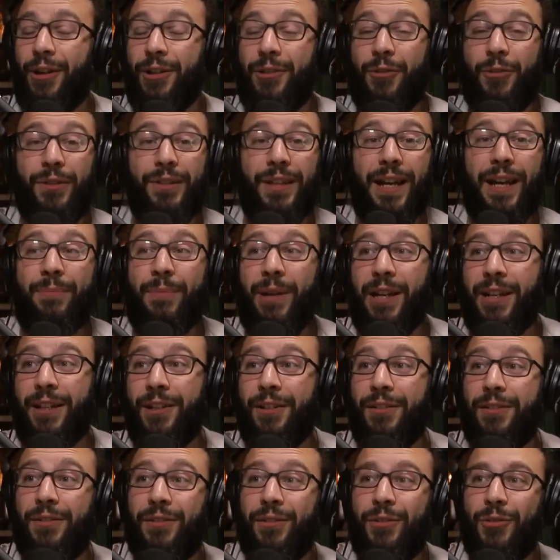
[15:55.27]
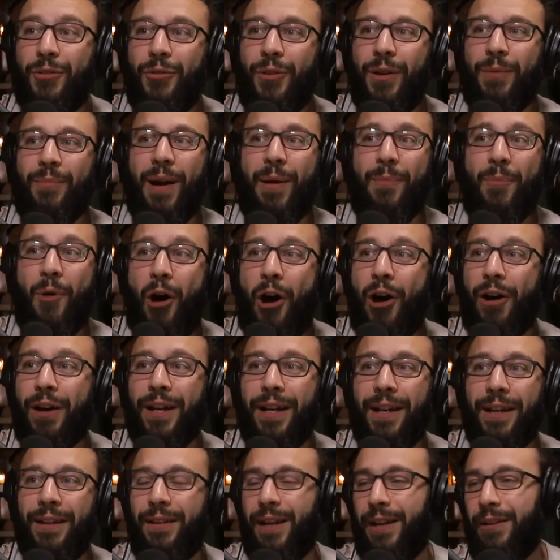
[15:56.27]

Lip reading: I always had my kazoo in my pocket.